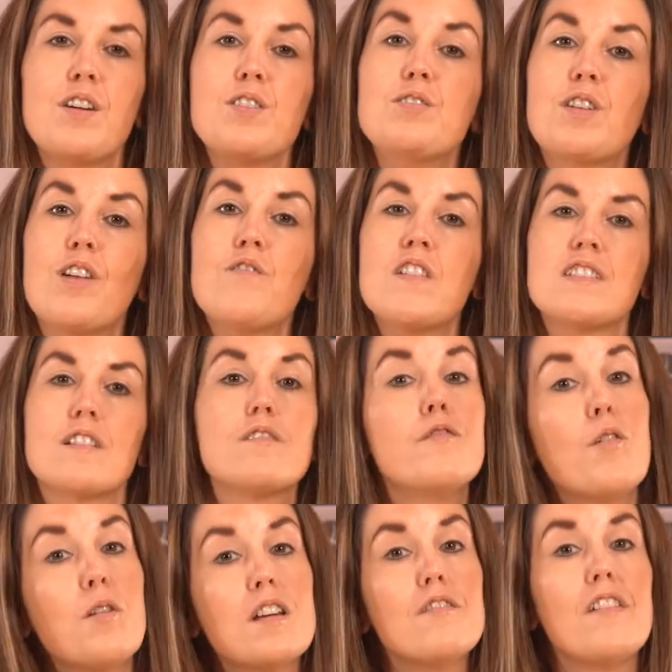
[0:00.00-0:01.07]
You can visit
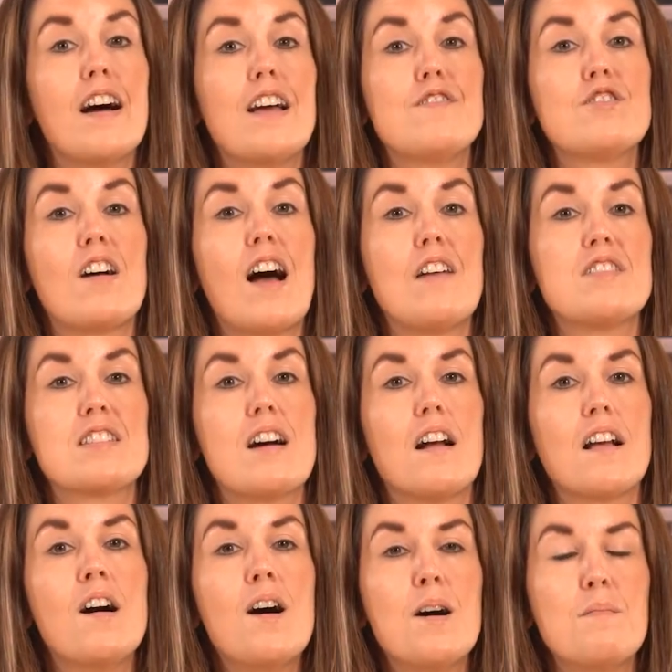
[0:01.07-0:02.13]

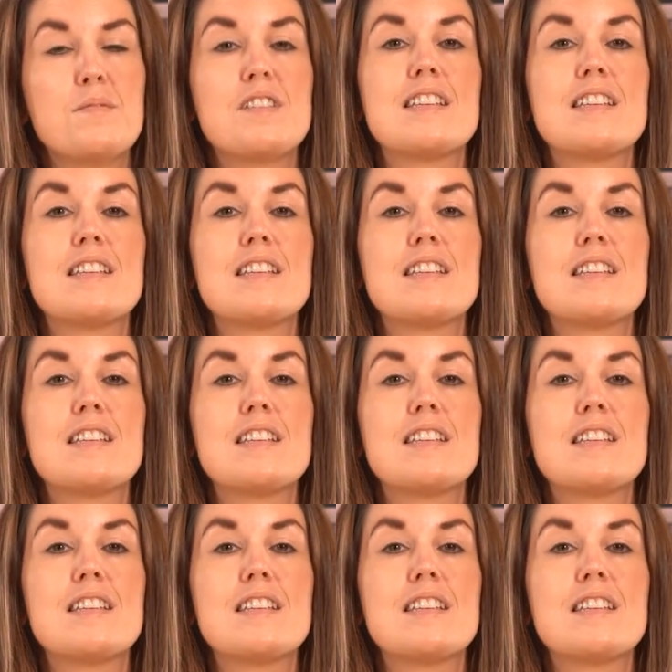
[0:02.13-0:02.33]
45drives.com